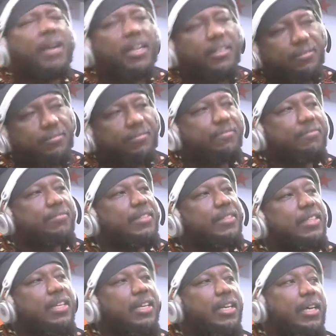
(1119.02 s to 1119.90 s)
Mann.
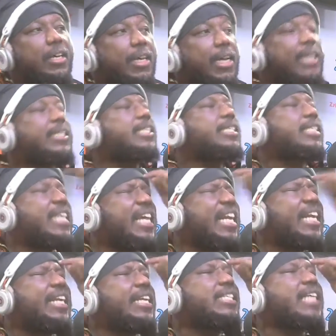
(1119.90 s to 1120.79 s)
It is
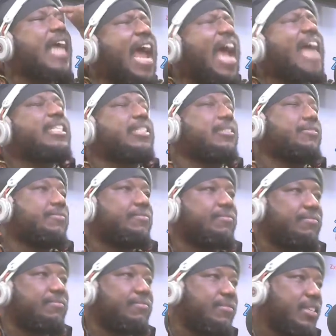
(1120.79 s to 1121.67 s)
still in his head
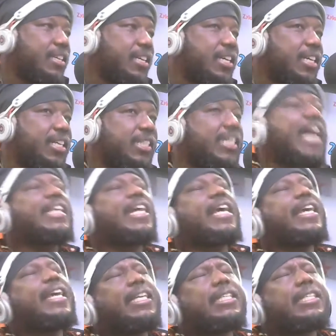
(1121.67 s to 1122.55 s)
that
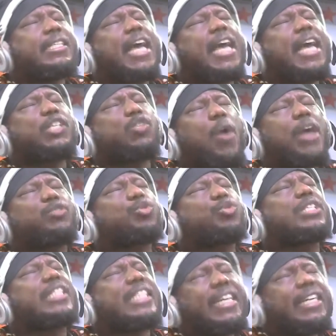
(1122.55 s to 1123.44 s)
the easiest way
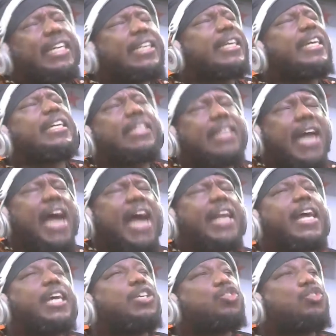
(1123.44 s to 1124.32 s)
to steal in
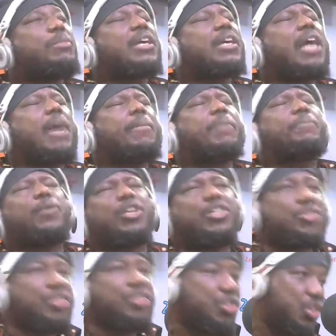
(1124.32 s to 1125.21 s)
Ghana is to become a
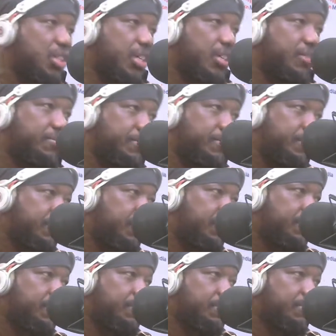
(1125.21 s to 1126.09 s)
politician.
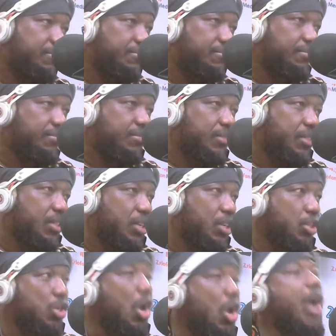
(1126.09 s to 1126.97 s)

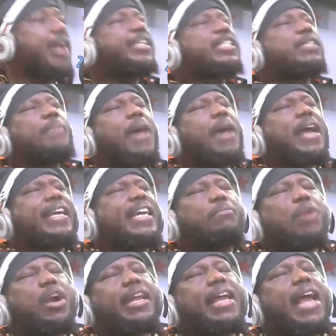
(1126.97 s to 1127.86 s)
So he's
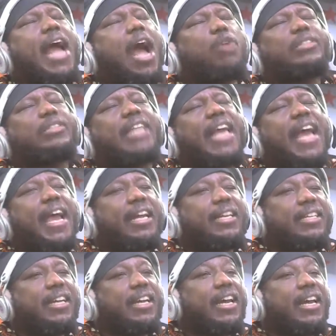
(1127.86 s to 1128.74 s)
making money out there,
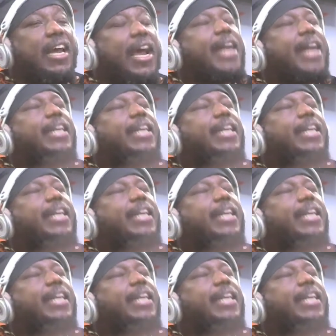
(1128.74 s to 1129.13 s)
and